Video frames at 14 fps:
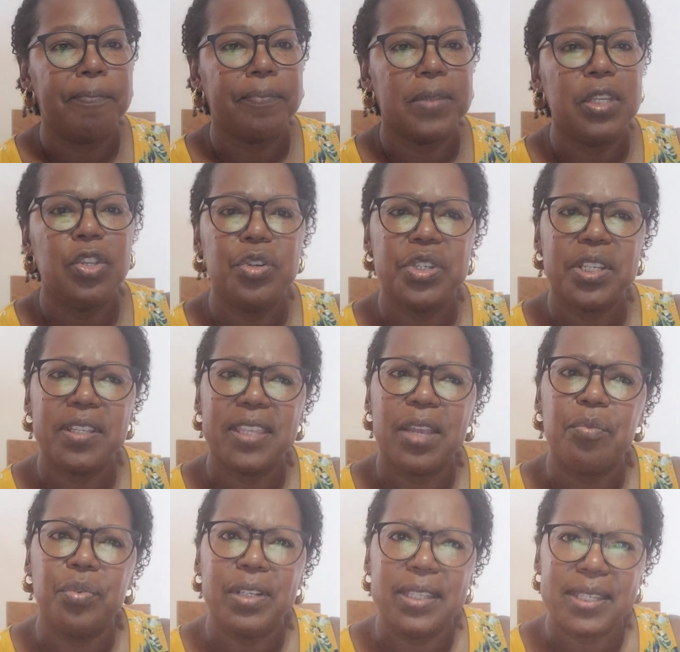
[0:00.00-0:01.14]
usually they
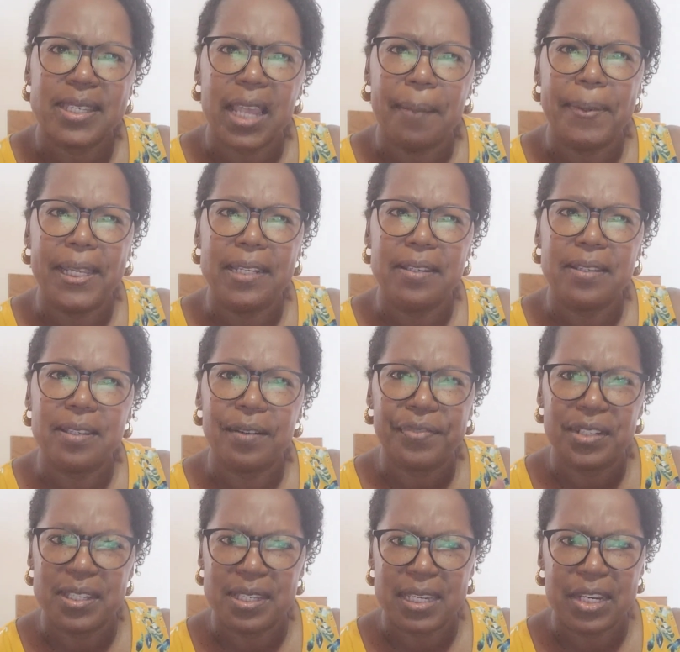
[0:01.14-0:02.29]
would stop at
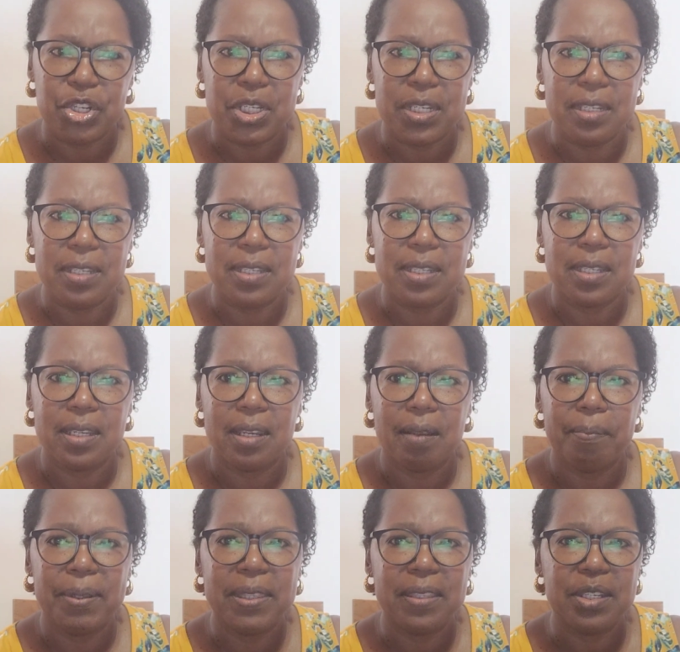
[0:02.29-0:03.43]
different stations,
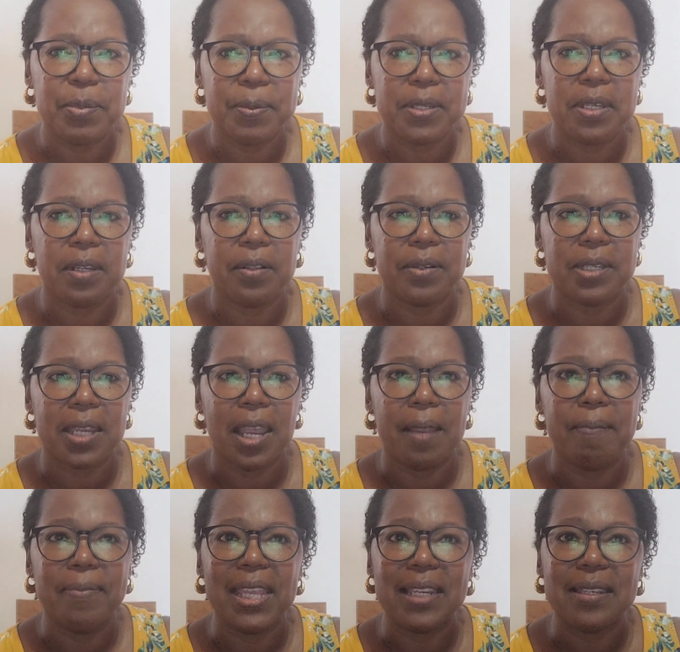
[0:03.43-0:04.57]
but this particular
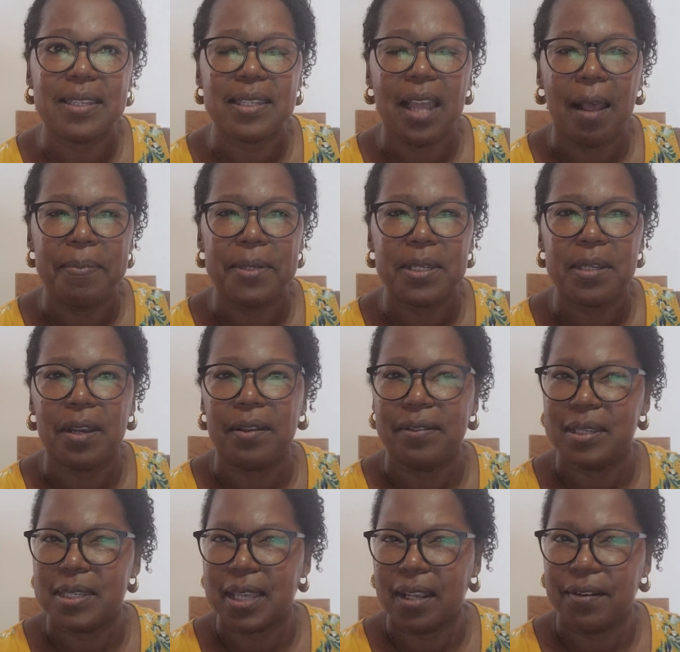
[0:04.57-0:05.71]
time they stopped on the
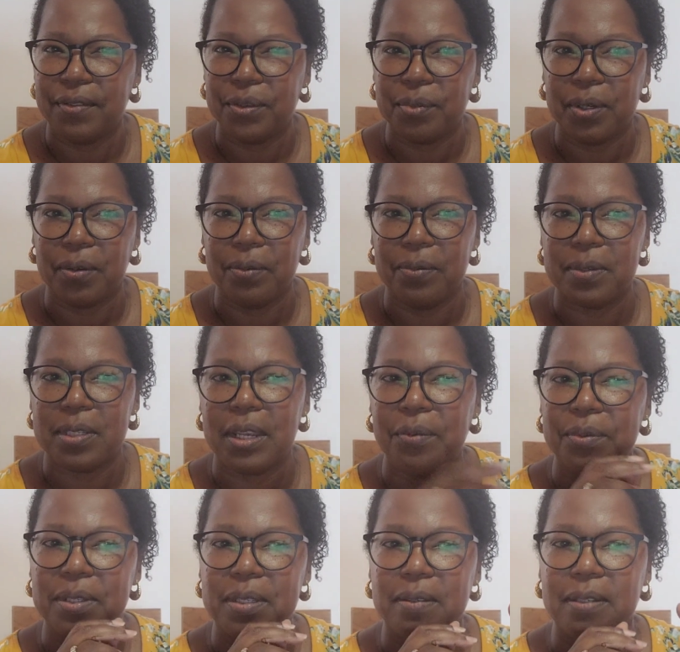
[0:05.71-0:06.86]
side of the road. So that
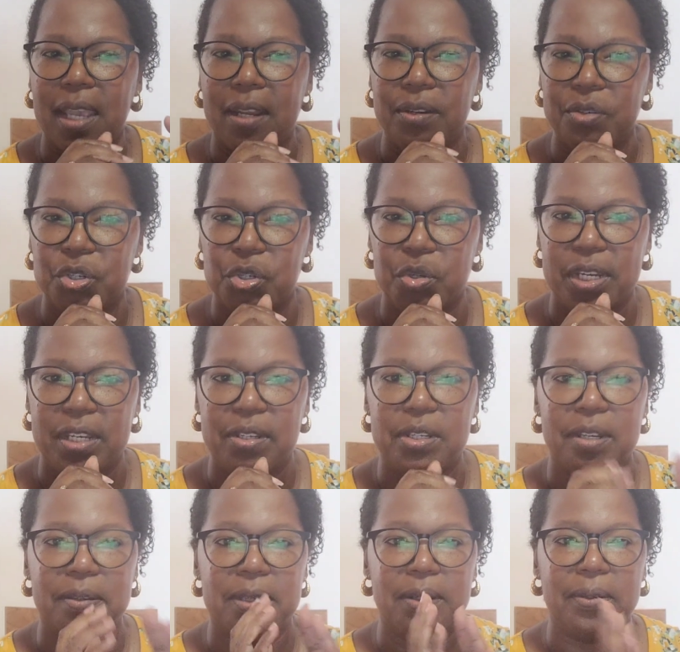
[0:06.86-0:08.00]
was kind of strange.
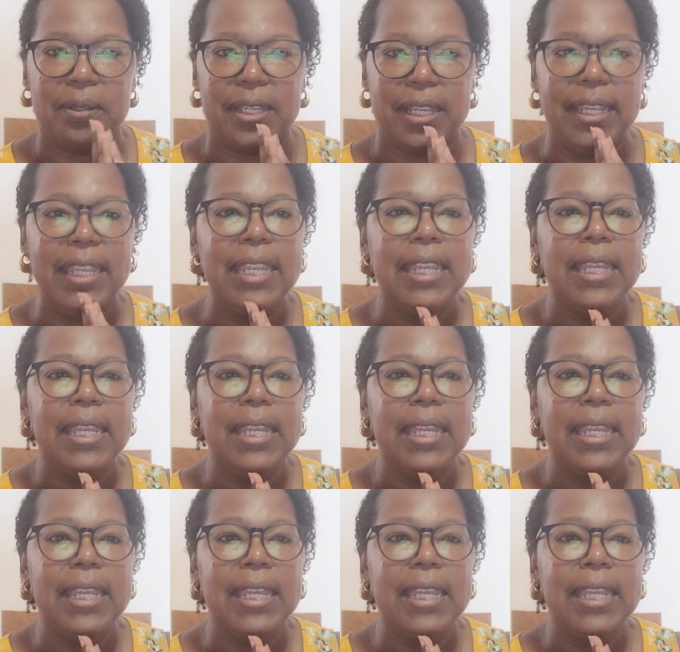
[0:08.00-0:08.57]
And I was like, okay.